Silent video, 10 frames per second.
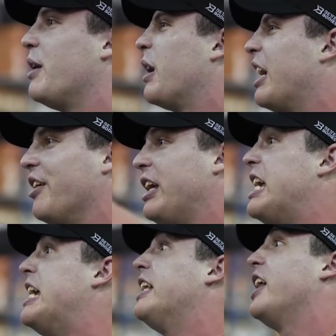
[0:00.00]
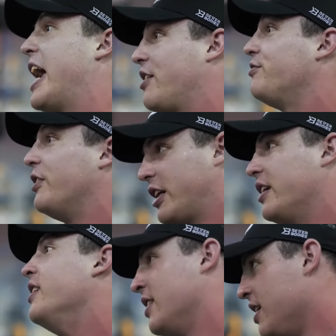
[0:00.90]
We're gonna just add,
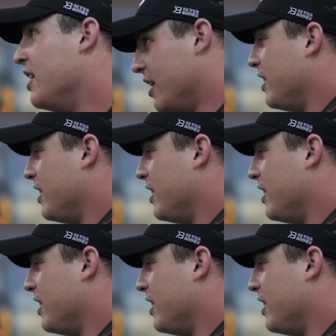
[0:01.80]
add, yeah.